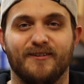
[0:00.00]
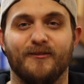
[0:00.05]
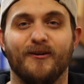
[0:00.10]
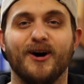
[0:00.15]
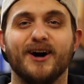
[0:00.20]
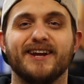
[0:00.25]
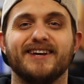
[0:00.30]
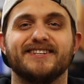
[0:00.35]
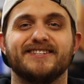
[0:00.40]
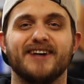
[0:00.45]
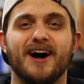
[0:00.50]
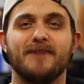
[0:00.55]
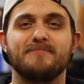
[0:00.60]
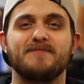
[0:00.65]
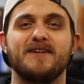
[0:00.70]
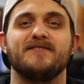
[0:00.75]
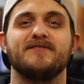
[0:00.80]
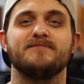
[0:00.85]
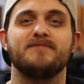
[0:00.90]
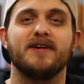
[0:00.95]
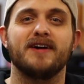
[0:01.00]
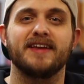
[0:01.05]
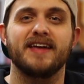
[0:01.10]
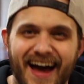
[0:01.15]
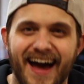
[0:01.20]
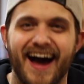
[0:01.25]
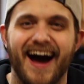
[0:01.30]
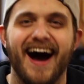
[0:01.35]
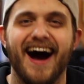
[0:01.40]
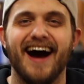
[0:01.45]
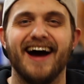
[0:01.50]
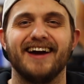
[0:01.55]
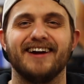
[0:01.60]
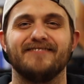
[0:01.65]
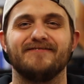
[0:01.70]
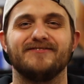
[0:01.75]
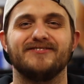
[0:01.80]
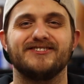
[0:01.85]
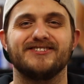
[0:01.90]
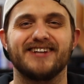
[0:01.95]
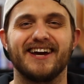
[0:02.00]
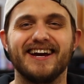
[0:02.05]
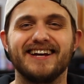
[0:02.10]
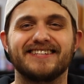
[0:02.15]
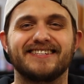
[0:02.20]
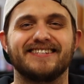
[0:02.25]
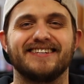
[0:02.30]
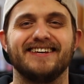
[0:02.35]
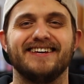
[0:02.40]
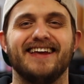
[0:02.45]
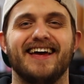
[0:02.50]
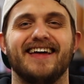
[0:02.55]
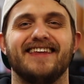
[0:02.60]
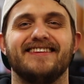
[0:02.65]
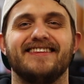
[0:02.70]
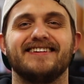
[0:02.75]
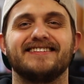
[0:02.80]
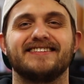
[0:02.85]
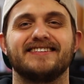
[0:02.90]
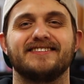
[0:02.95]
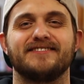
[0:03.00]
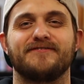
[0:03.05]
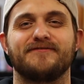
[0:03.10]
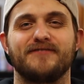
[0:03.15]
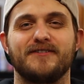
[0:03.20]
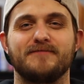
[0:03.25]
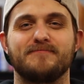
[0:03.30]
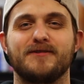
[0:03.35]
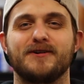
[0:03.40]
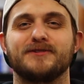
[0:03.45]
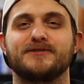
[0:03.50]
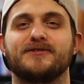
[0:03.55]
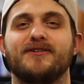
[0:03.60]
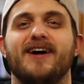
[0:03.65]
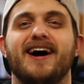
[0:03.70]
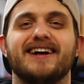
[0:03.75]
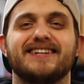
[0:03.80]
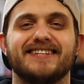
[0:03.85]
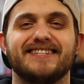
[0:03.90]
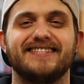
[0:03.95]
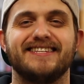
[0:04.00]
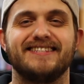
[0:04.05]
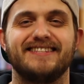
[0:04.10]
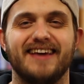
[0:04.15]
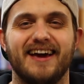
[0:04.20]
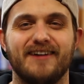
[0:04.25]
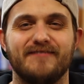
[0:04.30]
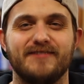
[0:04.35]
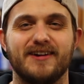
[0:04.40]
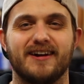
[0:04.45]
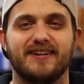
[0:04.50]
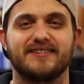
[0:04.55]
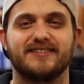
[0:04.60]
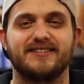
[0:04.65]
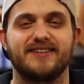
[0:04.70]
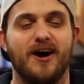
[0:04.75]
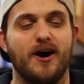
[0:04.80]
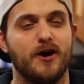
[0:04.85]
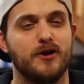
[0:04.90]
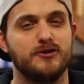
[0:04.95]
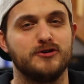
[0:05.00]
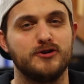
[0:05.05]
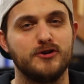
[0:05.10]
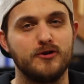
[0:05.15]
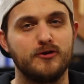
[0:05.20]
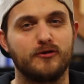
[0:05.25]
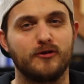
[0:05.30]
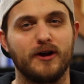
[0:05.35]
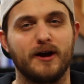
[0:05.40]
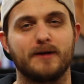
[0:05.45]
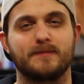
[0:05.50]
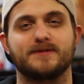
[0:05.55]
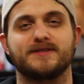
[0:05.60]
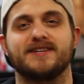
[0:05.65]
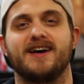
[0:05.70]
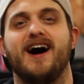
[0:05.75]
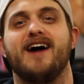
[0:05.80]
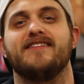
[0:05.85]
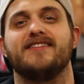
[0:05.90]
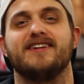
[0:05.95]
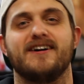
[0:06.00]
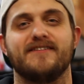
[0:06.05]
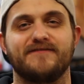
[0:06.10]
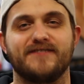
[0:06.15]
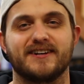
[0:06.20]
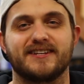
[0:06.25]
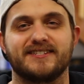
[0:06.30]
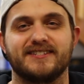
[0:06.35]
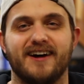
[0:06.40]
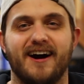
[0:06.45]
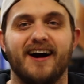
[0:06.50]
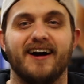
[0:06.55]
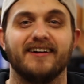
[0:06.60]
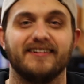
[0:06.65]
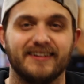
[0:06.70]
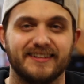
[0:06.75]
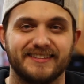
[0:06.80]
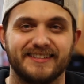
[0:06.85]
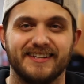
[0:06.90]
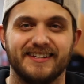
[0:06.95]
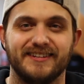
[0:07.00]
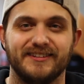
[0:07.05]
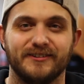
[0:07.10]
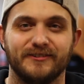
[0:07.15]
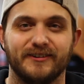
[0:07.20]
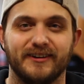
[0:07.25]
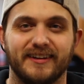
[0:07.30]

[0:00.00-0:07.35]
What is up, everybody? I am Jason and this is Freebird's Garage, and today we are installing new grips on the FXR. Let's get into